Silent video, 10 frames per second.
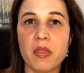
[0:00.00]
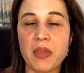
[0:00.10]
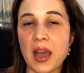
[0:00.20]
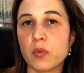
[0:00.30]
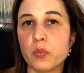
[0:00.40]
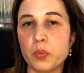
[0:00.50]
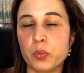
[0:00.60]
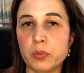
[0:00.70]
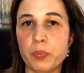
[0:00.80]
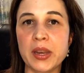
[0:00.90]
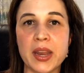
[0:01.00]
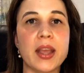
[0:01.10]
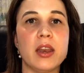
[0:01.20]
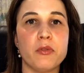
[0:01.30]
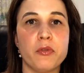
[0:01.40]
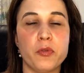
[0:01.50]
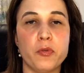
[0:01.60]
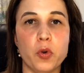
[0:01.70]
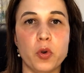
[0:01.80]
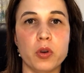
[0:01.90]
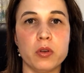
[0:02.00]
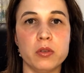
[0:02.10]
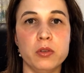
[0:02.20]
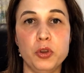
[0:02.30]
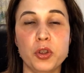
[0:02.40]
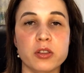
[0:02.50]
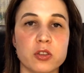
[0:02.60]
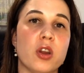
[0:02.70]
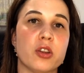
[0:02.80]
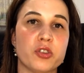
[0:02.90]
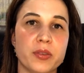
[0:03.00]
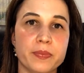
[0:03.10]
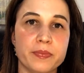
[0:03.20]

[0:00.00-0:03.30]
that would be negative for new construction.